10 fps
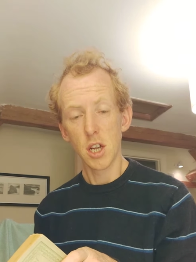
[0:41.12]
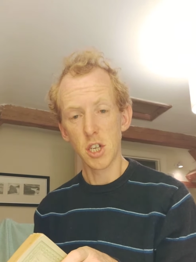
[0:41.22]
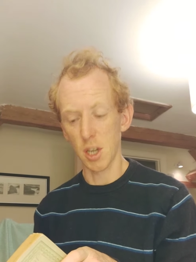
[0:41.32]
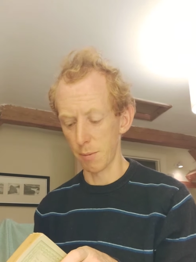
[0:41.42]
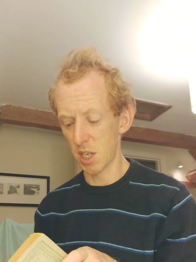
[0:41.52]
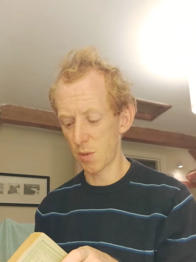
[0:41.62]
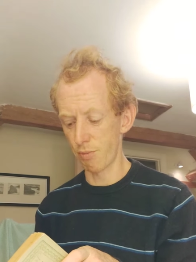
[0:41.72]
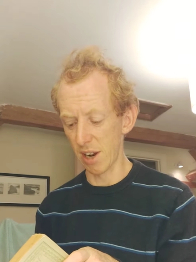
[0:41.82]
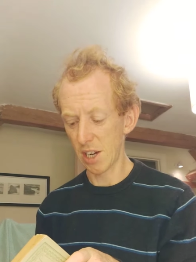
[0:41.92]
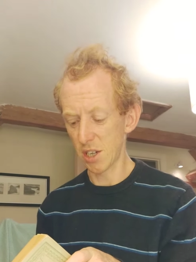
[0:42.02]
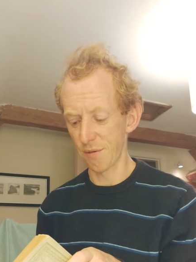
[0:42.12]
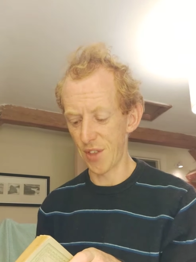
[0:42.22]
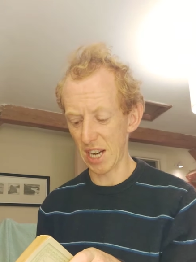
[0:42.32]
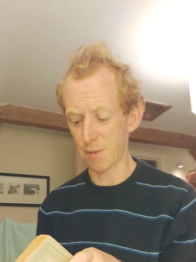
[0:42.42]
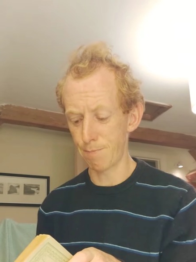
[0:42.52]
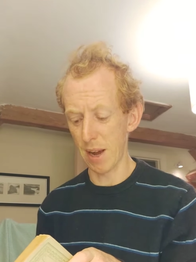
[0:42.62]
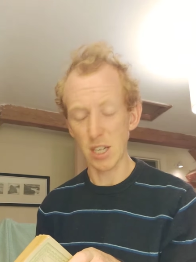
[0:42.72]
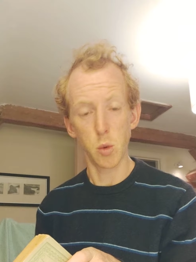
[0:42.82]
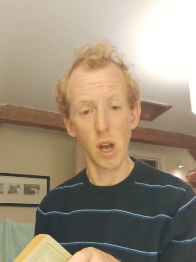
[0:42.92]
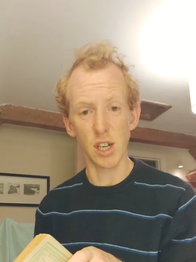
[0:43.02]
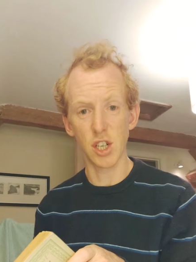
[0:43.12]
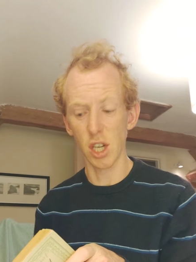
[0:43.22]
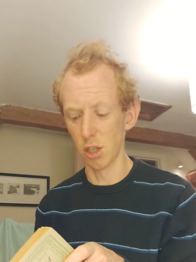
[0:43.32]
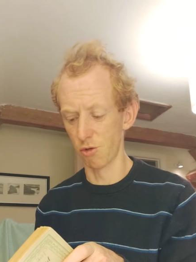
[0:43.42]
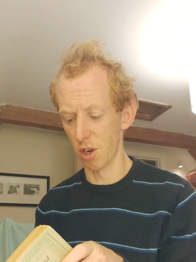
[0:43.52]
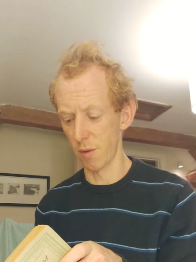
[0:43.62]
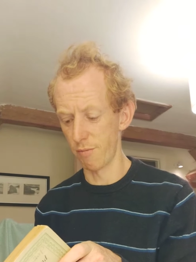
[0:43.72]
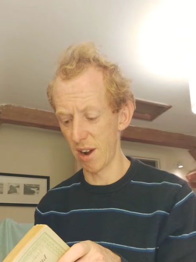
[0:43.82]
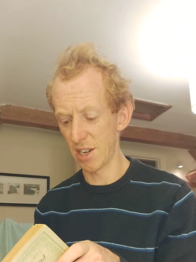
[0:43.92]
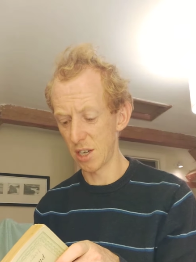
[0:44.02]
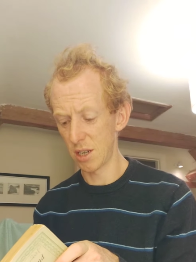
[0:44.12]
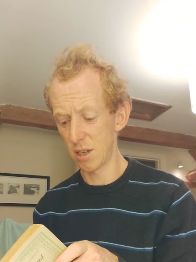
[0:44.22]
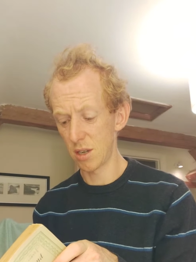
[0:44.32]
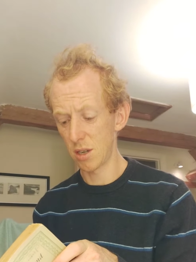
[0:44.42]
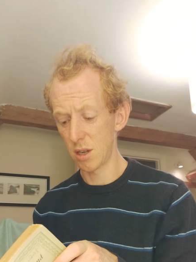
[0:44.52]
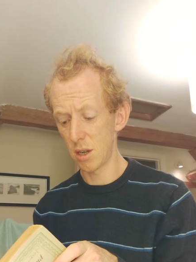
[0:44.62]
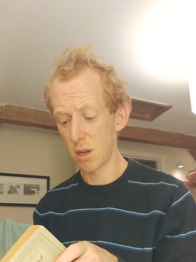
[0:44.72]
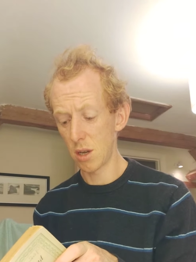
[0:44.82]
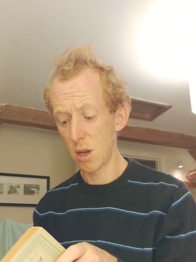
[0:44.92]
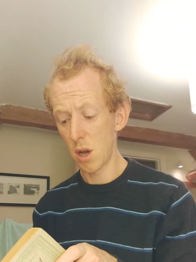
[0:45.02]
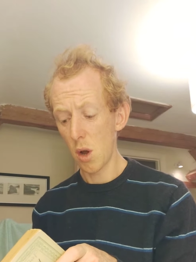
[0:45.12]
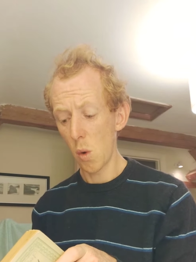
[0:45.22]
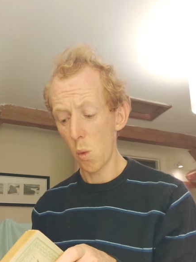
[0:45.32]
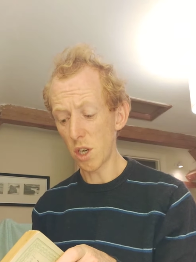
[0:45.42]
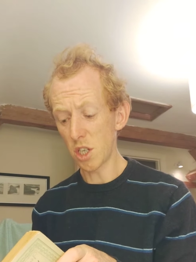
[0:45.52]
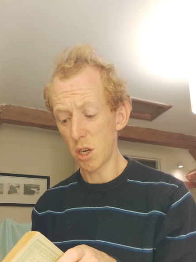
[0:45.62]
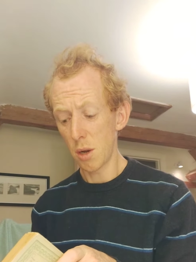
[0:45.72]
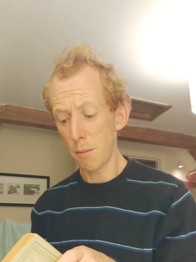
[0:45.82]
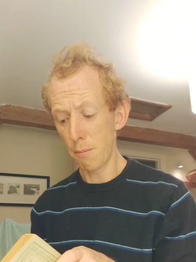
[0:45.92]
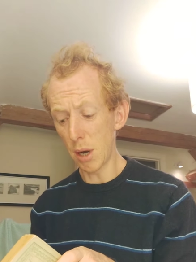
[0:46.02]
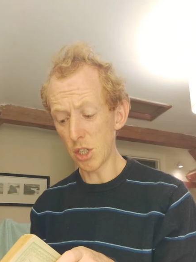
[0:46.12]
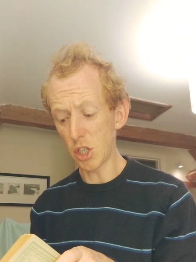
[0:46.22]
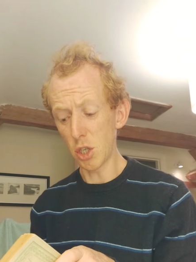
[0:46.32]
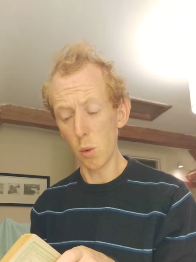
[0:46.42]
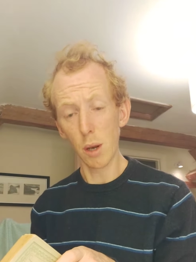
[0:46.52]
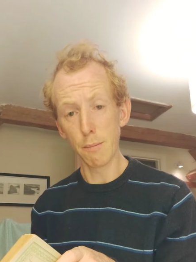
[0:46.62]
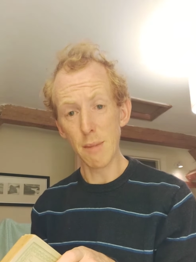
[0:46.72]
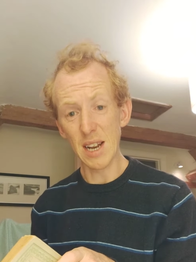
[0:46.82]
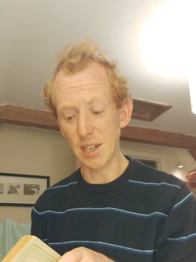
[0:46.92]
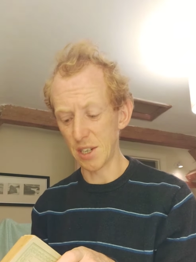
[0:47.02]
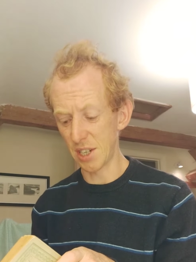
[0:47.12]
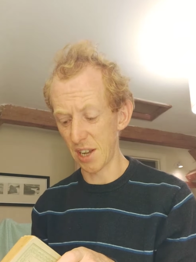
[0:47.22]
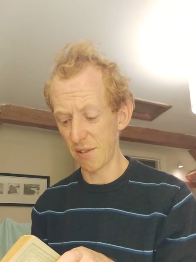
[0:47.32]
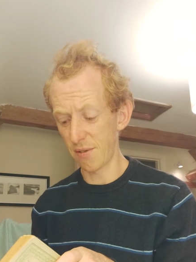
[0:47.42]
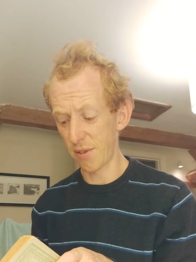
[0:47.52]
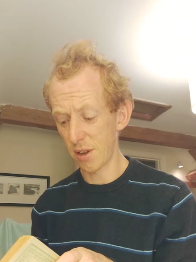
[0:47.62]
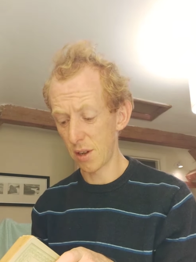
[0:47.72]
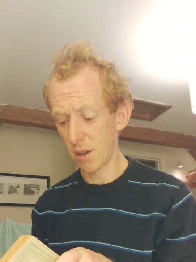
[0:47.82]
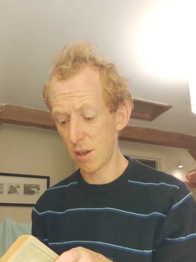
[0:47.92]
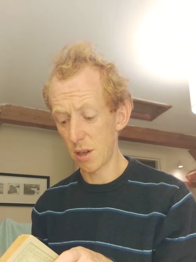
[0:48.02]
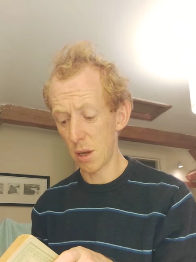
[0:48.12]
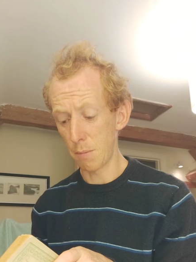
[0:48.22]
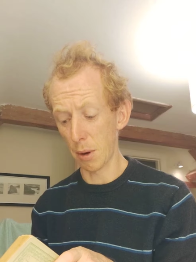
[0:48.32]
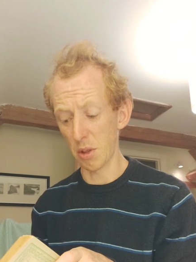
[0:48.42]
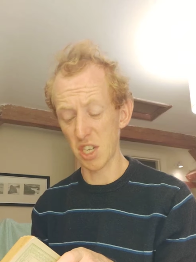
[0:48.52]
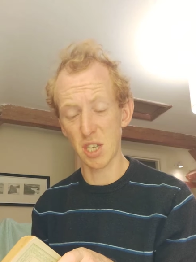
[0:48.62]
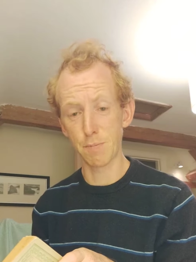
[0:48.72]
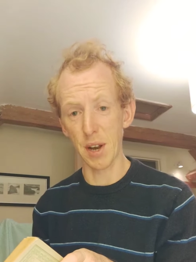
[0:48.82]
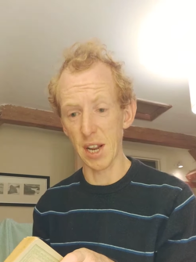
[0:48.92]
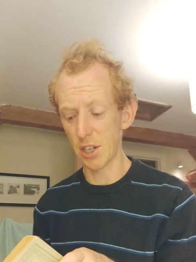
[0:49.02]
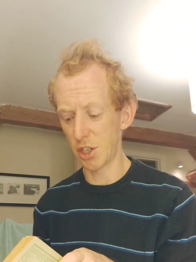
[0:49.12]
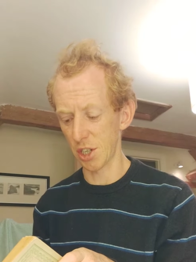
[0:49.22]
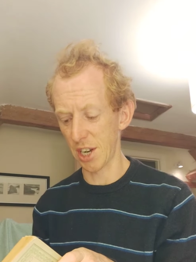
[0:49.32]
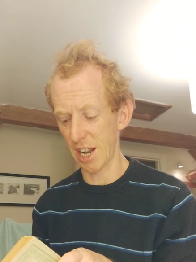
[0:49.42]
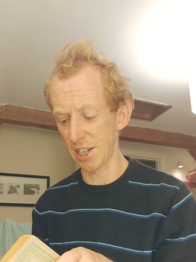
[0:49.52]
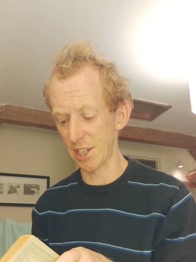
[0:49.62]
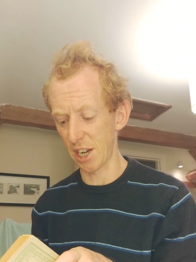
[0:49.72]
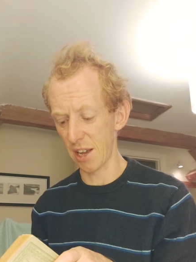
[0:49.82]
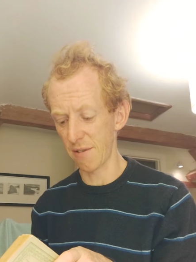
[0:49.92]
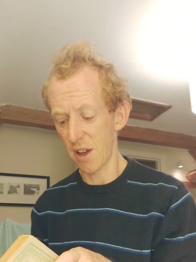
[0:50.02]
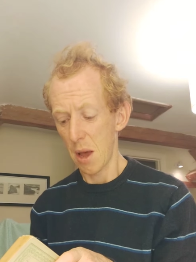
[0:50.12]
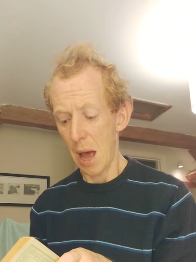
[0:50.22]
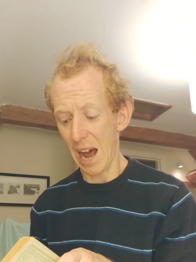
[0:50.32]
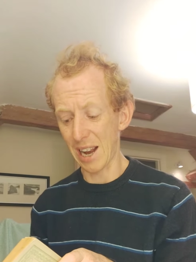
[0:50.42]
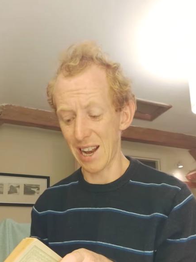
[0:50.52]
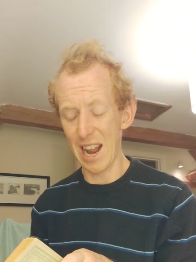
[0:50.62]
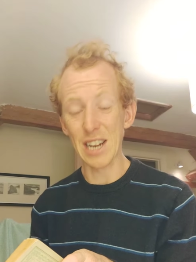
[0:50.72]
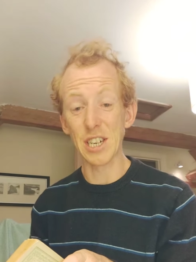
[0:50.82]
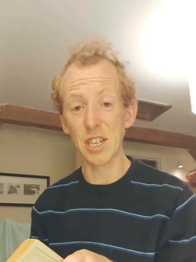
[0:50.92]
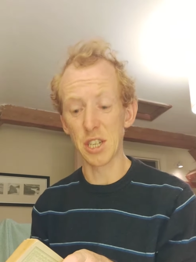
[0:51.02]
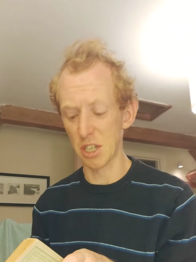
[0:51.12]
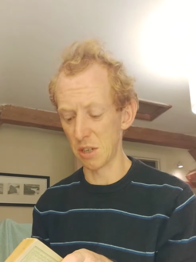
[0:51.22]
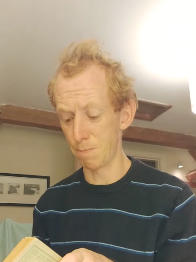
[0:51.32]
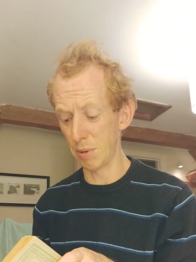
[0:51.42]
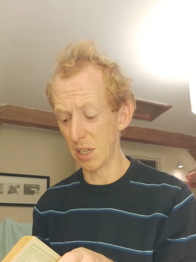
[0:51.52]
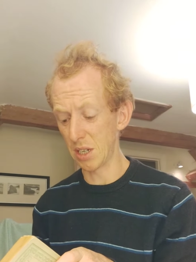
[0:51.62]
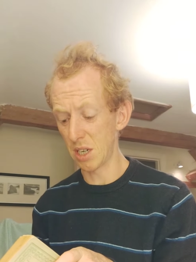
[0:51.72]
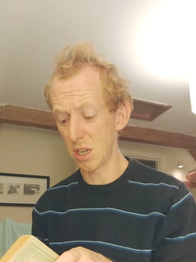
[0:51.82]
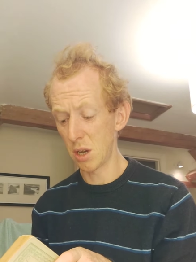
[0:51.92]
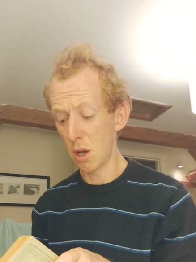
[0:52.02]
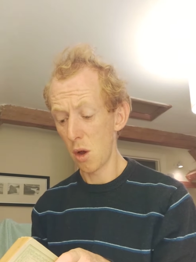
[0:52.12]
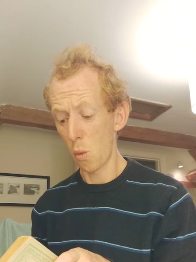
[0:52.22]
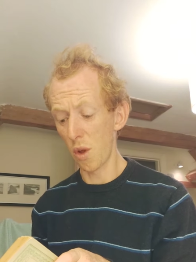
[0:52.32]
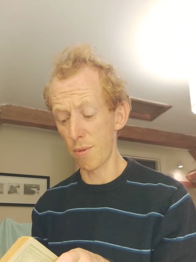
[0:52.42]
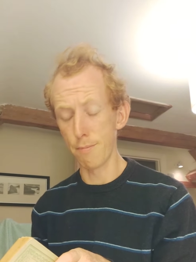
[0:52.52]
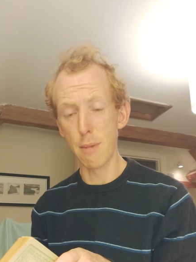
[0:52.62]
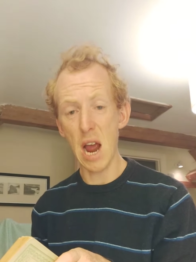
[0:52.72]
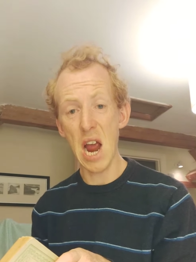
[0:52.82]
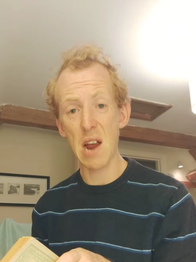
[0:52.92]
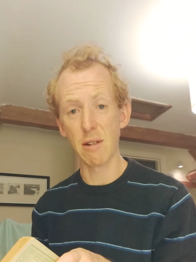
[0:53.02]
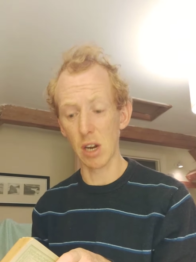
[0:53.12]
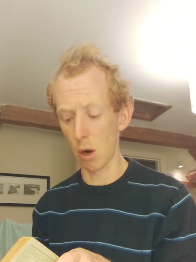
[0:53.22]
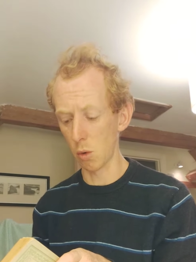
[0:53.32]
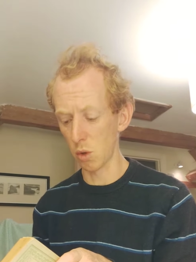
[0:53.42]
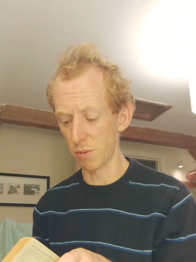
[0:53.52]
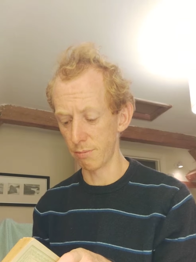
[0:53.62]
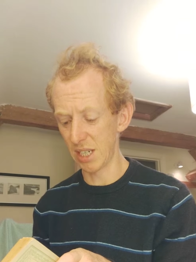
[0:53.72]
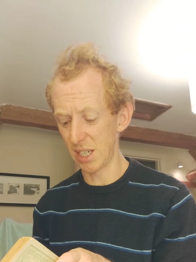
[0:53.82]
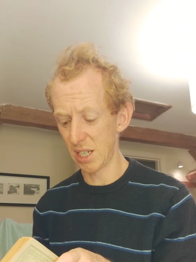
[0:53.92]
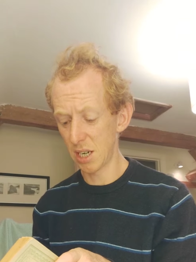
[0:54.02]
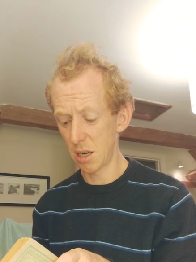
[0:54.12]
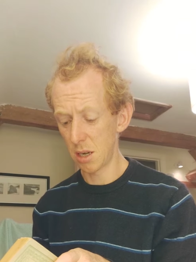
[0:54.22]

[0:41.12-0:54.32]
Some sprigs of that bed where children are bred, which much you will mend if, both spinach and endive, and lettuce and beet, with marigold meet.